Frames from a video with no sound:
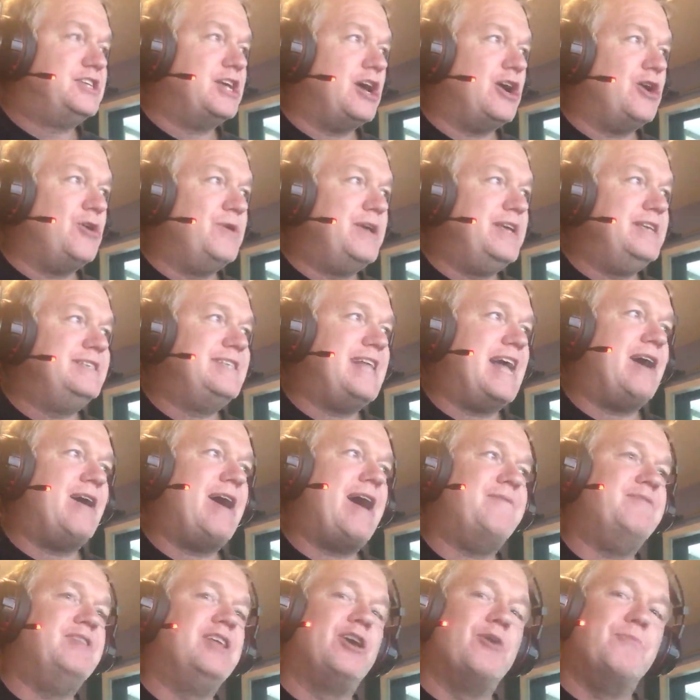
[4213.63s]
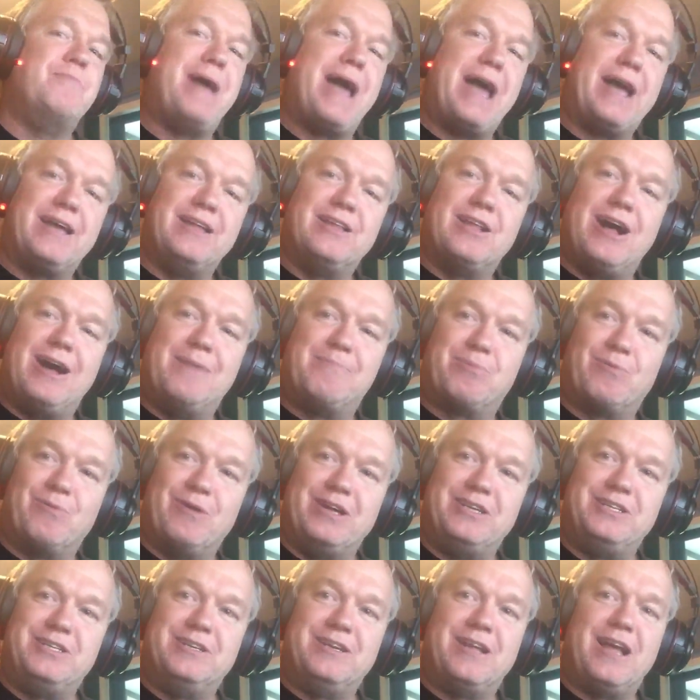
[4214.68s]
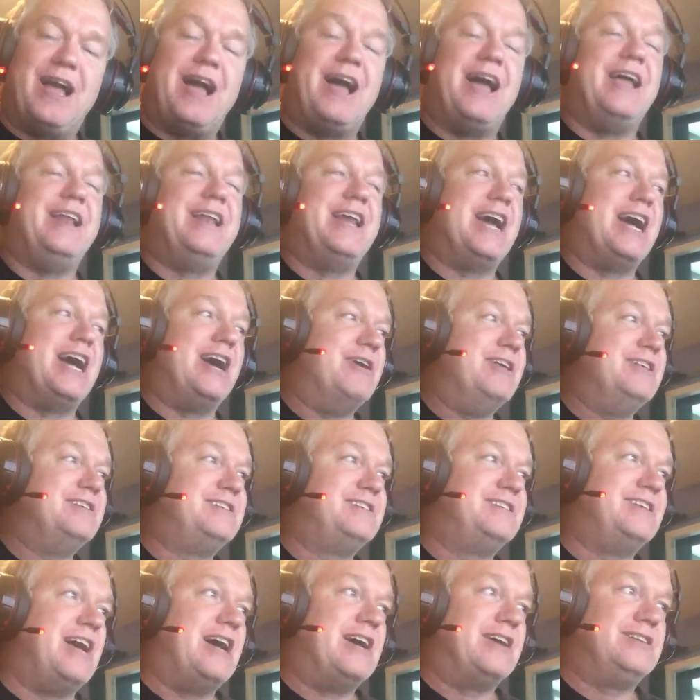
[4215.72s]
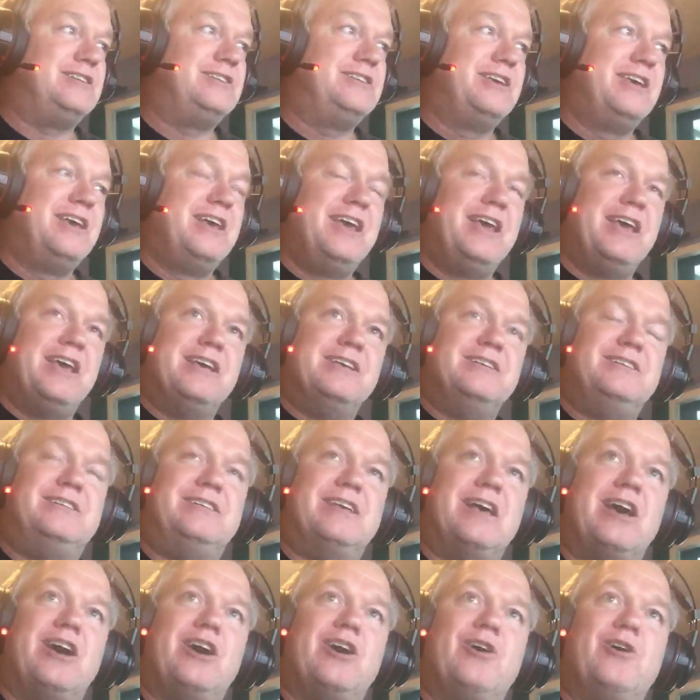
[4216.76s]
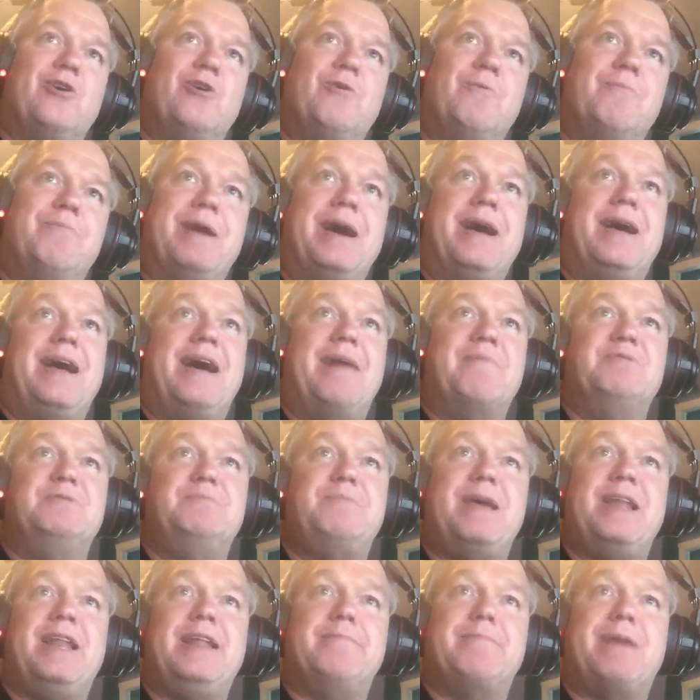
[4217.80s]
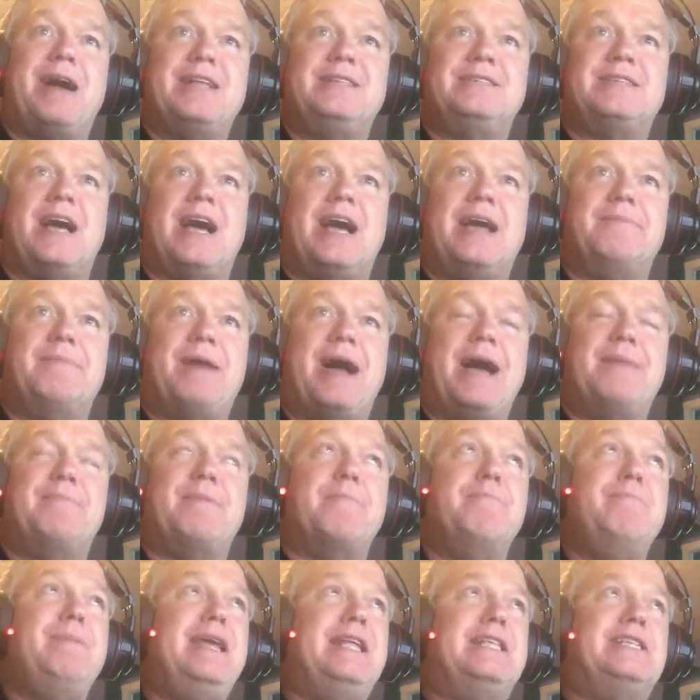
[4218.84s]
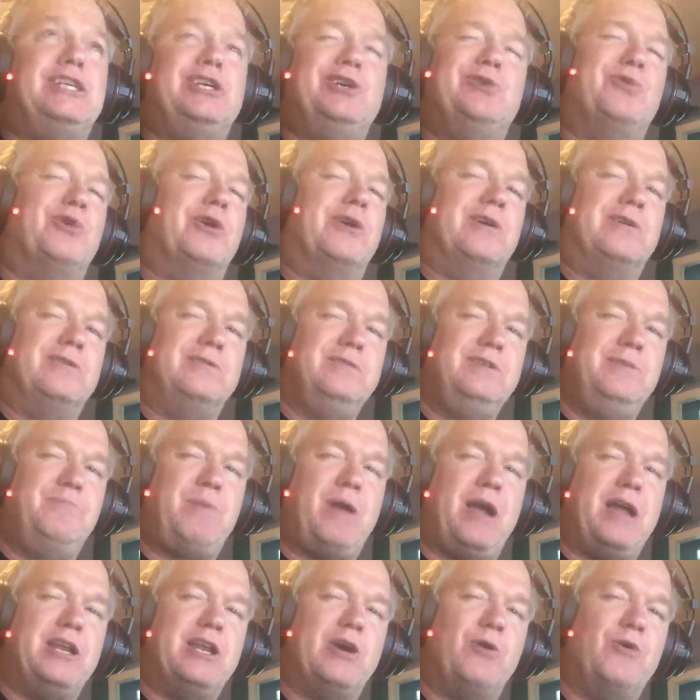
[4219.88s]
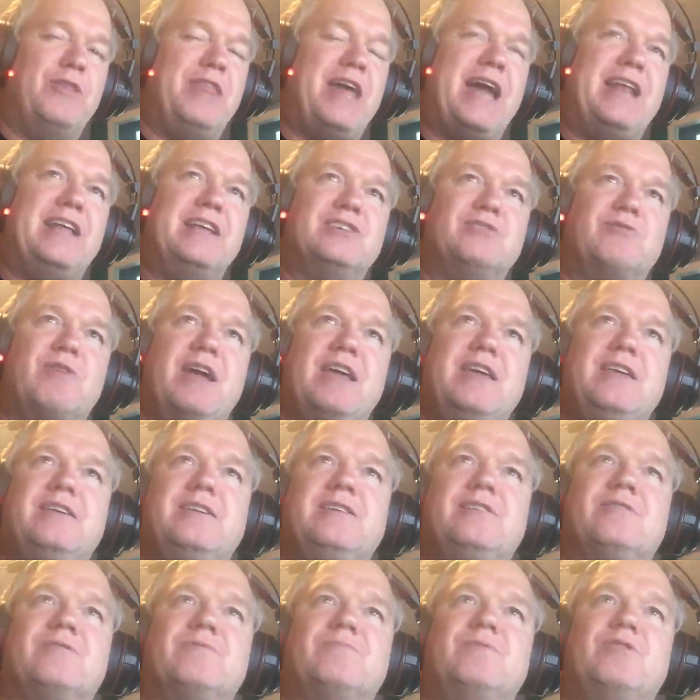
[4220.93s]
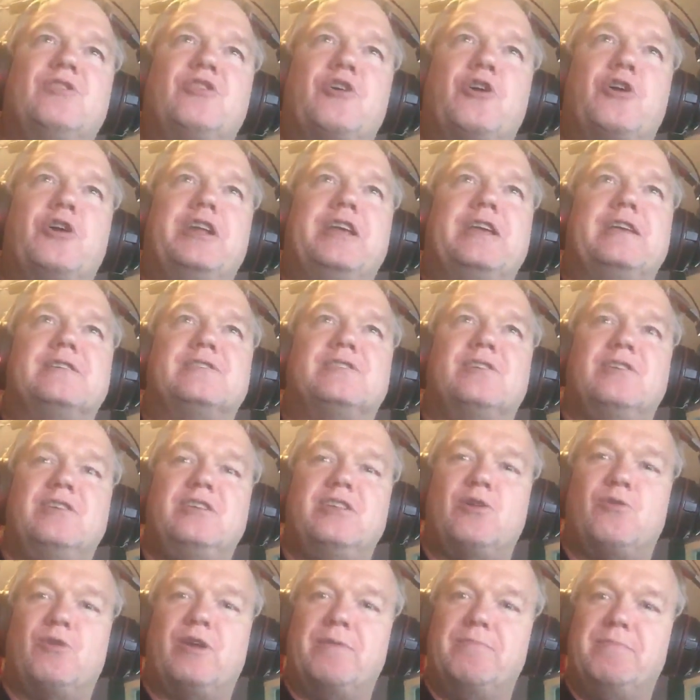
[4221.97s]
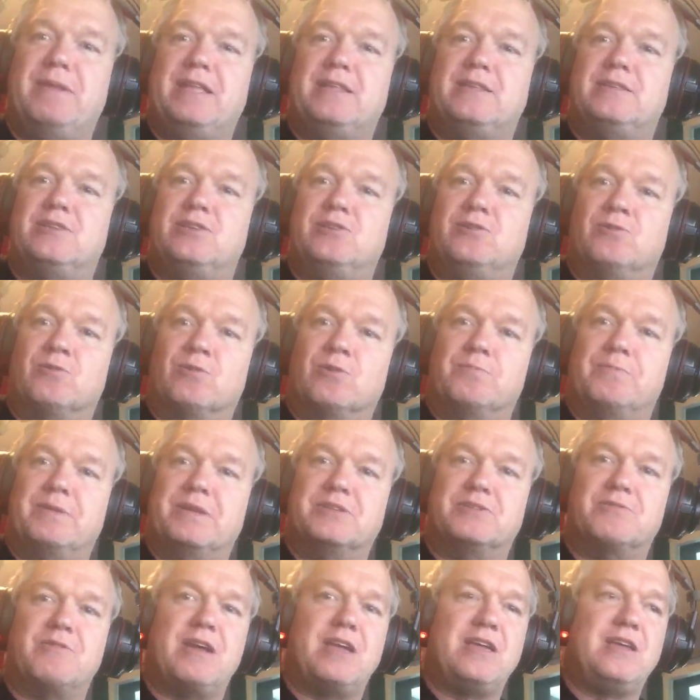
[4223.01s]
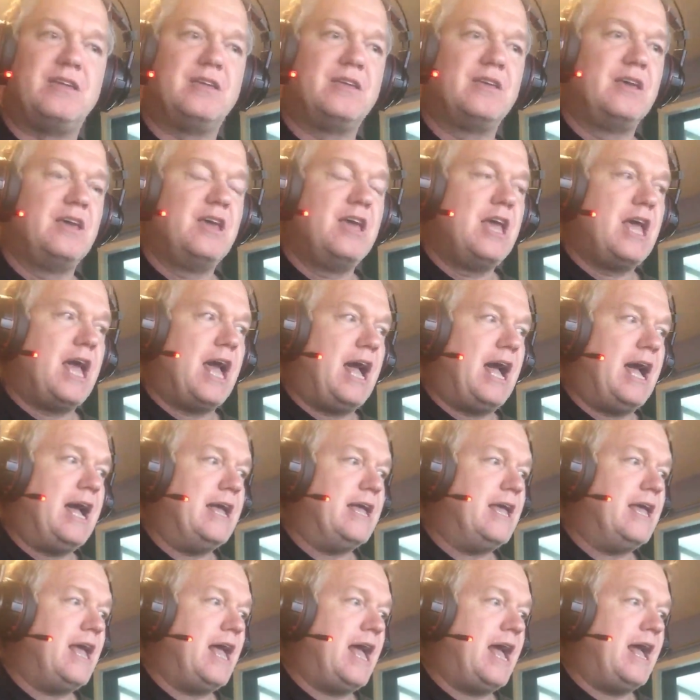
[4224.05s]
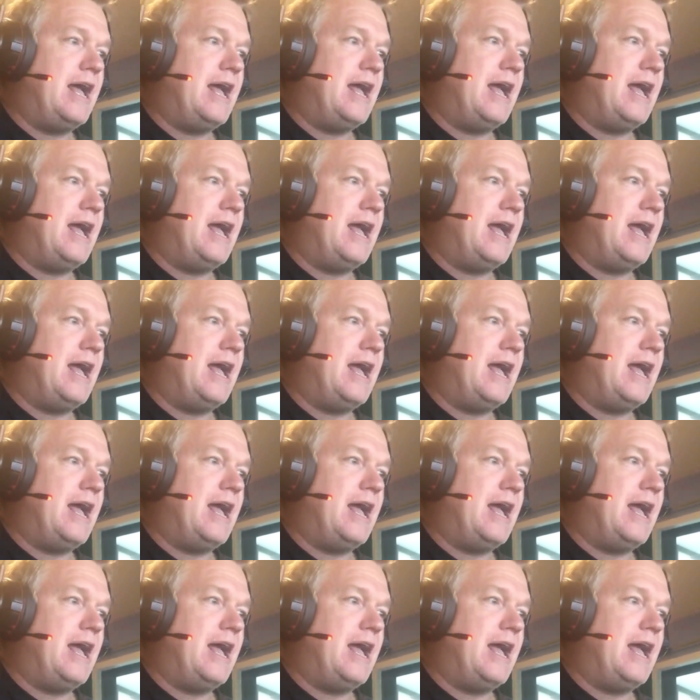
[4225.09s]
So he's now having to go back into operation. I know it sucks. So, but I'm spending my time. I'm a Me Tooer. You probably know what that is, right? You're 30, so you know what a Me Too group is, right? I